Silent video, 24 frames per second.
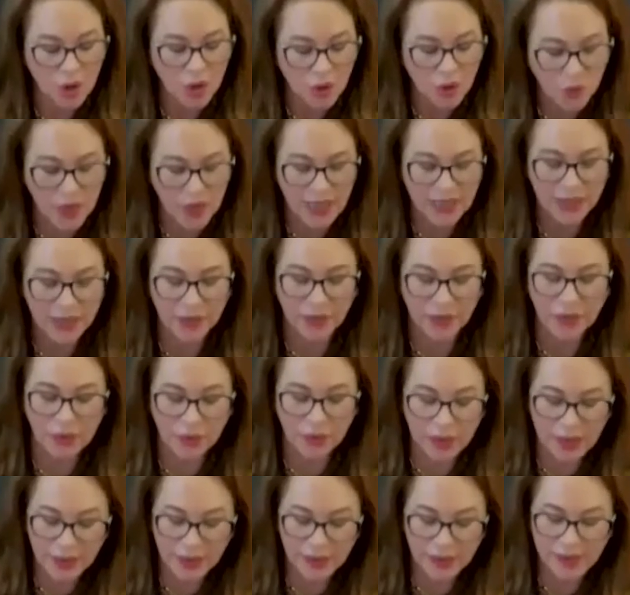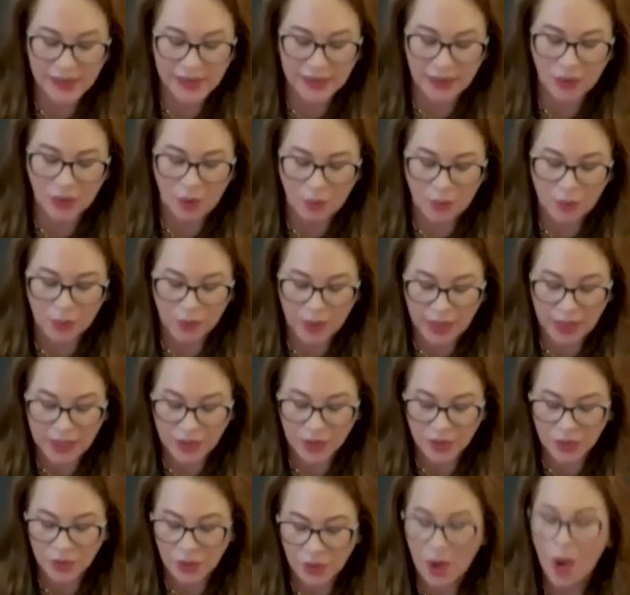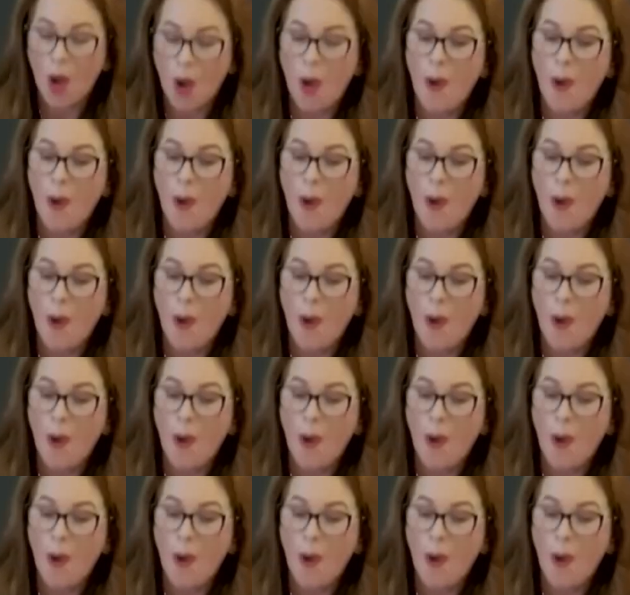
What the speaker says: greater coherence and cooperation,